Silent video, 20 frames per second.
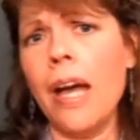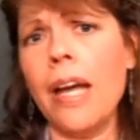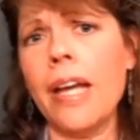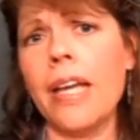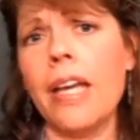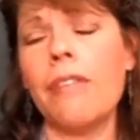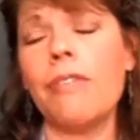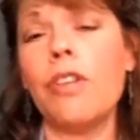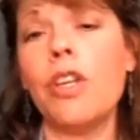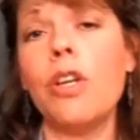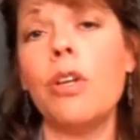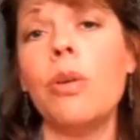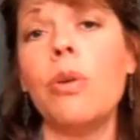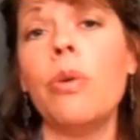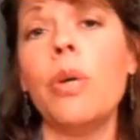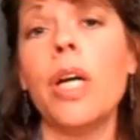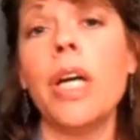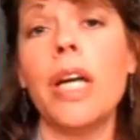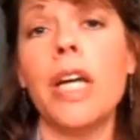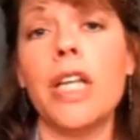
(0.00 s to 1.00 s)
if
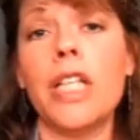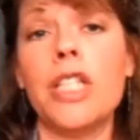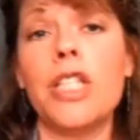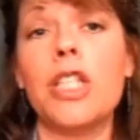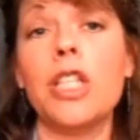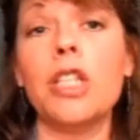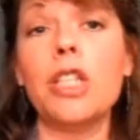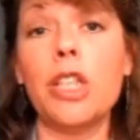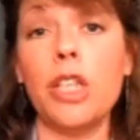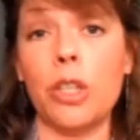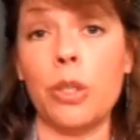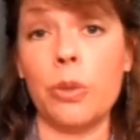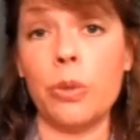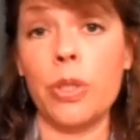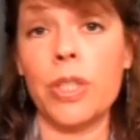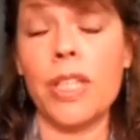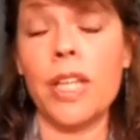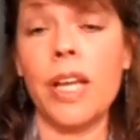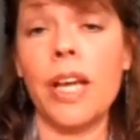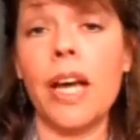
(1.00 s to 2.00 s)
you
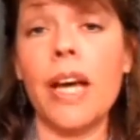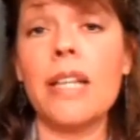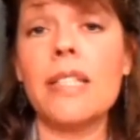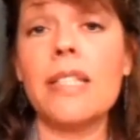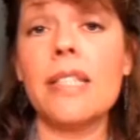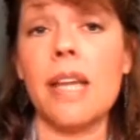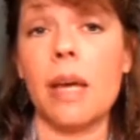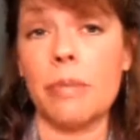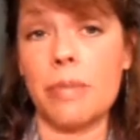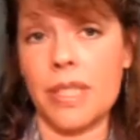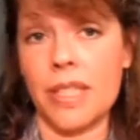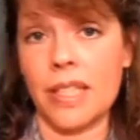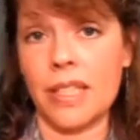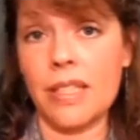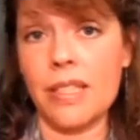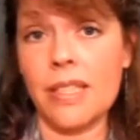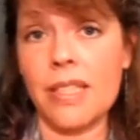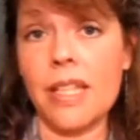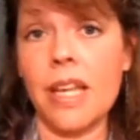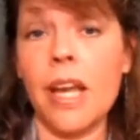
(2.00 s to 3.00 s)
dilute a
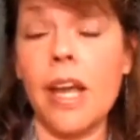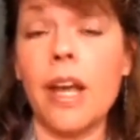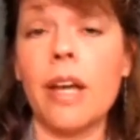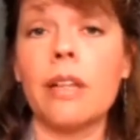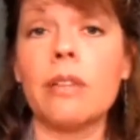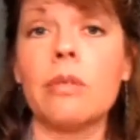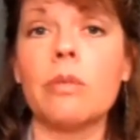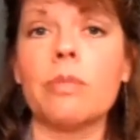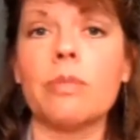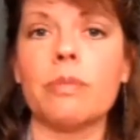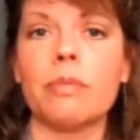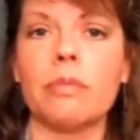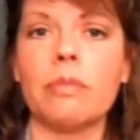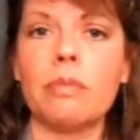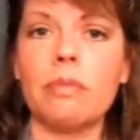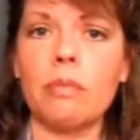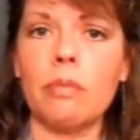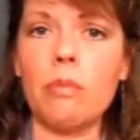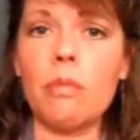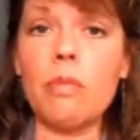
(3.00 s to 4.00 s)
substance,
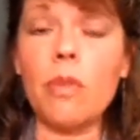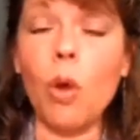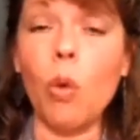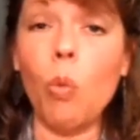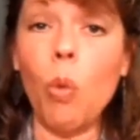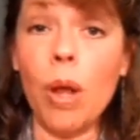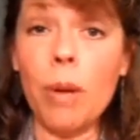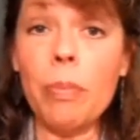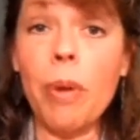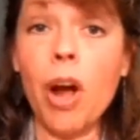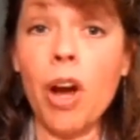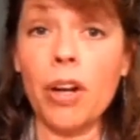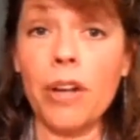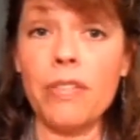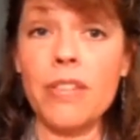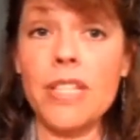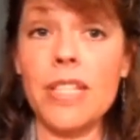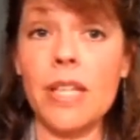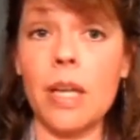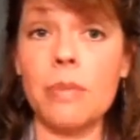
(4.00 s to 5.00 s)
one part of
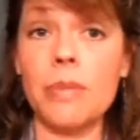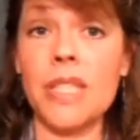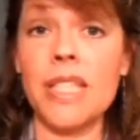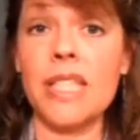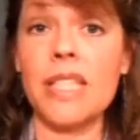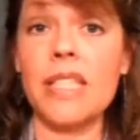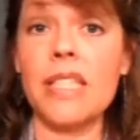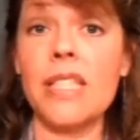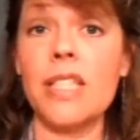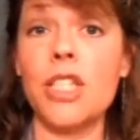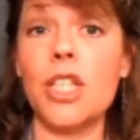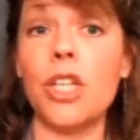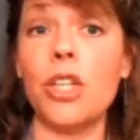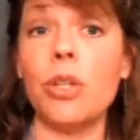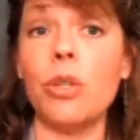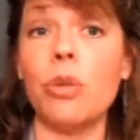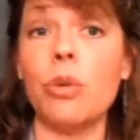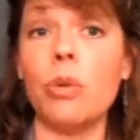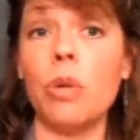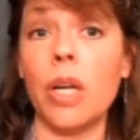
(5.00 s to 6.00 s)
the substance
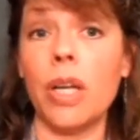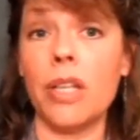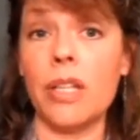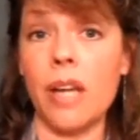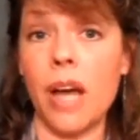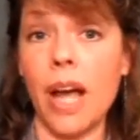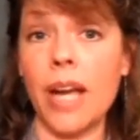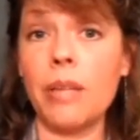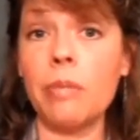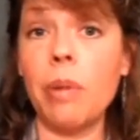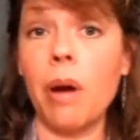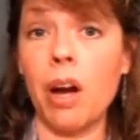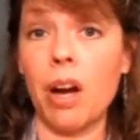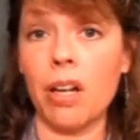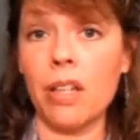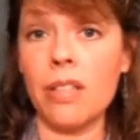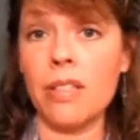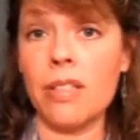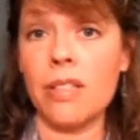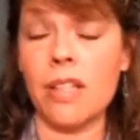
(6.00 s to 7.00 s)
to 9
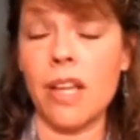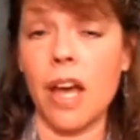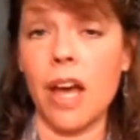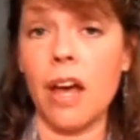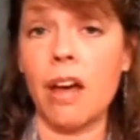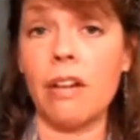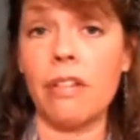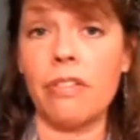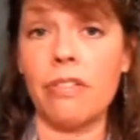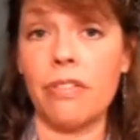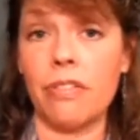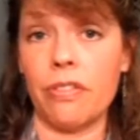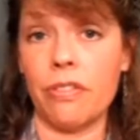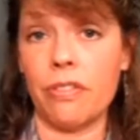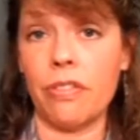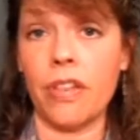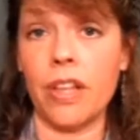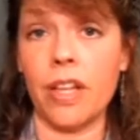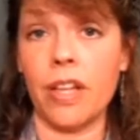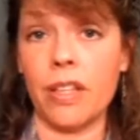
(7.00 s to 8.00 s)
parts of
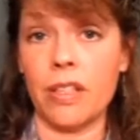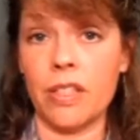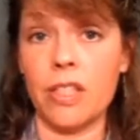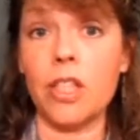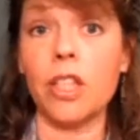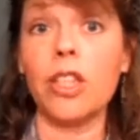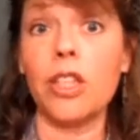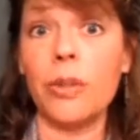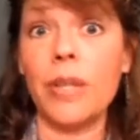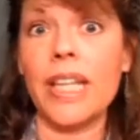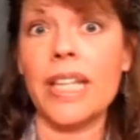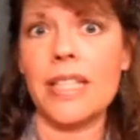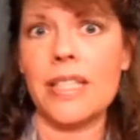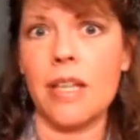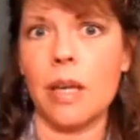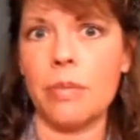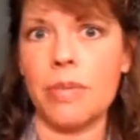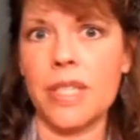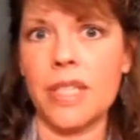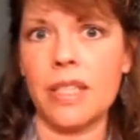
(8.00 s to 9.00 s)
the diluting
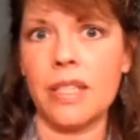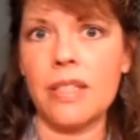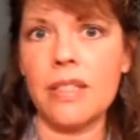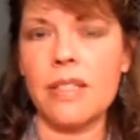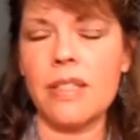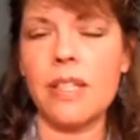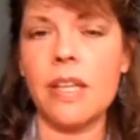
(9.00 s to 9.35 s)
substance,